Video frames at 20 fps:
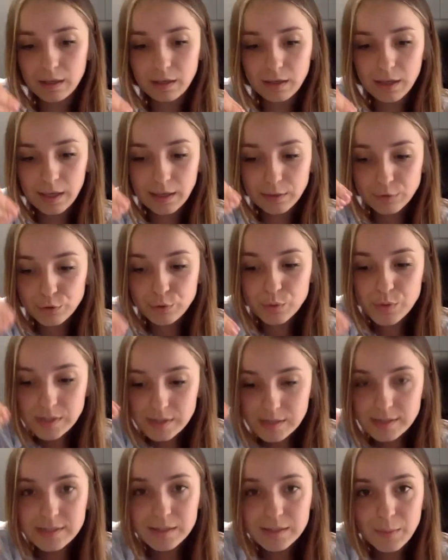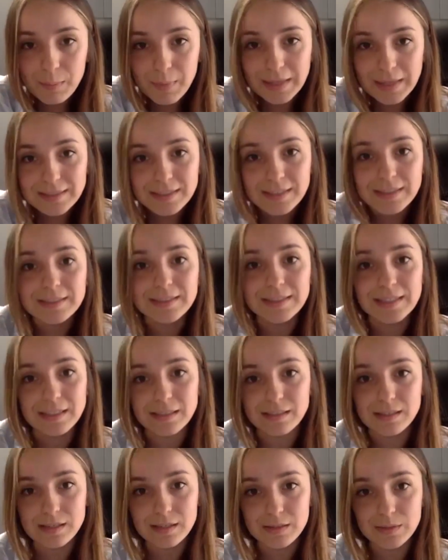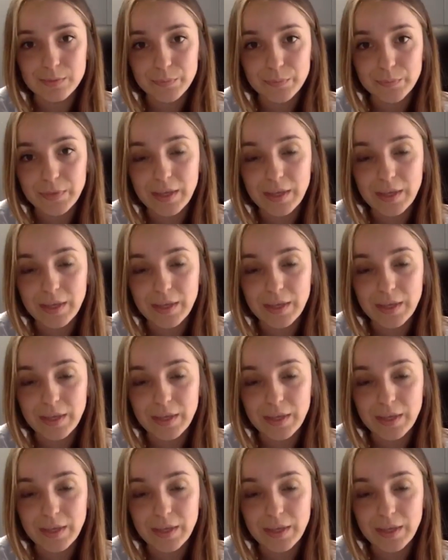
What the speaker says: into systematic deeds.